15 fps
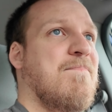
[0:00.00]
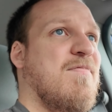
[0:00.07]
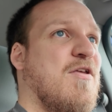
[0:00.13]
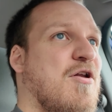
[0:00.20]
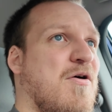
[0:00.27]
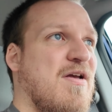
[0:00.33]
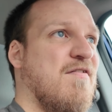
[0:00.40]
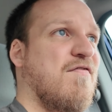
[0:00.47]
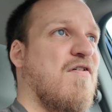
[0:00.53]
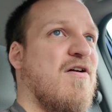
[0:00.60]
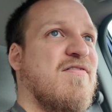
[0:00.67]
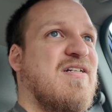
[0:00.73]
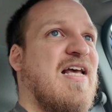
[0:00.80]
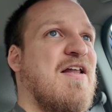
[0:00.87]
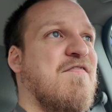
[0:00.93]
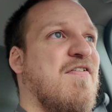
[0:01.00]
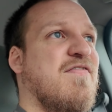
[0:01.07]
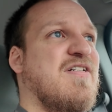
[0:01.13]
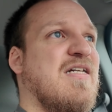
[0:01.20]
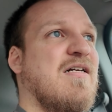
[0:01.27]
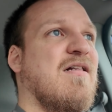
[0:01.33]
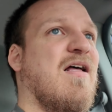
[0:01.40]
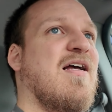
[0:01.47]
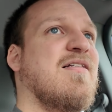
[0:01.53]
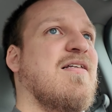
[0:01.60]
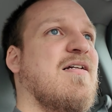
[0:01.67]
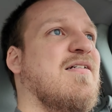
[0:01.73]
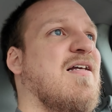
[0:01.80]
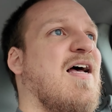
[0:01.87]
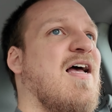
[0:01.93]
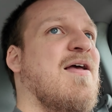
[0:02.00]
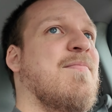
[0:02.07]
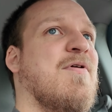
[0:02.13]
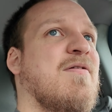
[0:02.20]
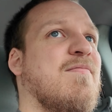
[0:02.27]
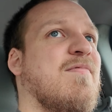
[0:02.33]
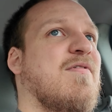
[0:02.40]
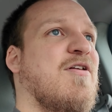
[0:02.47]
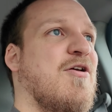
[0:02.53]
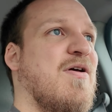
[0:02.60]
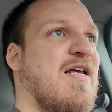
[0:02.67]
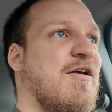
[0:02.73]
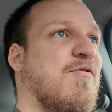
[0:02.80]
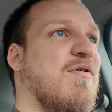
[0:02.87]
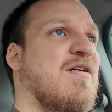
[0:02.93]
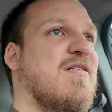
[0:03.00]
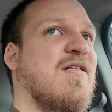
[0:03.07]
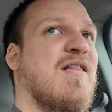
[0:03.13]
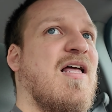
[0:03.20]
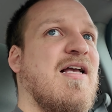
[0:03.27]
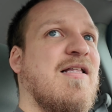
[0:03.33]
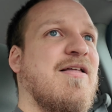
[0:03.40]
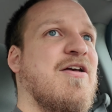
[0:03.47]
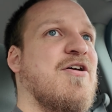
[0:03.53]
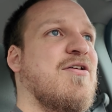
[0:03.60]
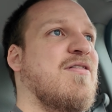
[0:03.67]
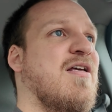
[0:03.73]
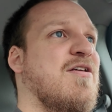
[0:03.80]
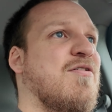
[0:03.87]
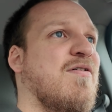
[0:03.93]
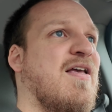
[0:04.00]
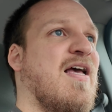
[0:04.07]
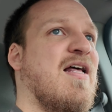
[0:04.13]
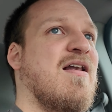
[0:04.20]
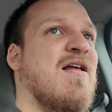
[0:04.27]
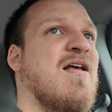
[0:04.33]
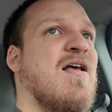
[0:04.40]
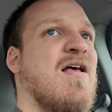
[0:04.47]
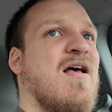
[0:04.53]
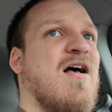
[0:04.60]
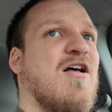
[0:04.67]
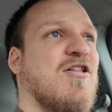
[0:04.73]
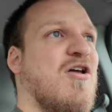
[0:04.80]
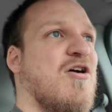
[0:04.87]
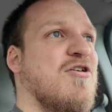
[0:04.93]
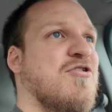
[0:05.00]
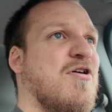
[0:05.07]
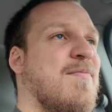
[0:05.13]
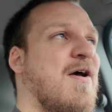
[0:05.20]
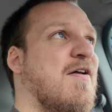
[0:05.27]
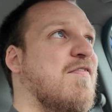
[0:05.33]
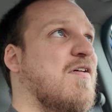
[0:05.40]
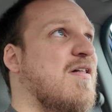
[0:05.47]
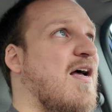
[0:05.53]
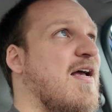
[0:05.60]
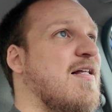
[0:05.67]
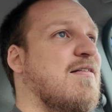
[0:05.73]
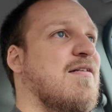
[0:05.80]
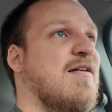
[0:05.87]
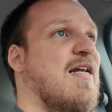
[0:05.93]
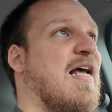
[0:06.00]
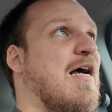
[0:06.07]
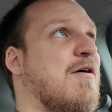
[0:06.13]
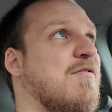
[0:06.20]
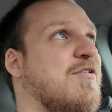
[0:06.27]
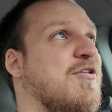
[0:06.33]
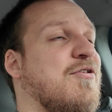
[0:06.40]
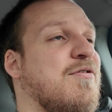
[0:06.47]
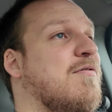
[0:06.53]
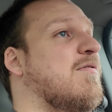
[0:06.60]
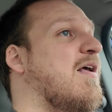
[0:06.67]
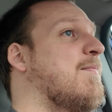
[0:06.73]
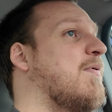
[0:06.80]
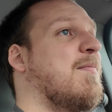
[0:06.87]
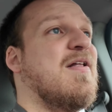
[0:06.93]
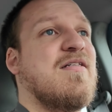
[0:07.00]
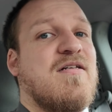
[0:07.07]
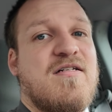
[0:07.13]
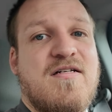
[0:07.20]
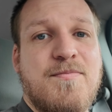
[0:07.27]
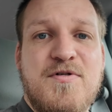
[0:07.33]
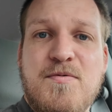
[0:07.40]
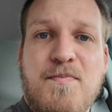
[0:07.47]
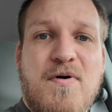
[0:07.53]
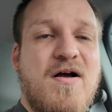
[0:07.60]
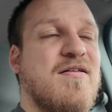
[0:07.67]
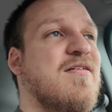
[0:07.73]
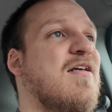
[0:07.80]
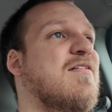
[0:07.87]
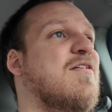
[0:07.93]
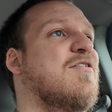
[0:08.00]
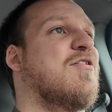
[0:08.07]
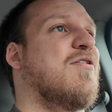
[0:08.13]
in front of 10, 15 clients at a time and, increase the likelihood that you'll get a larger amount of clients, and how to implement systems and processes.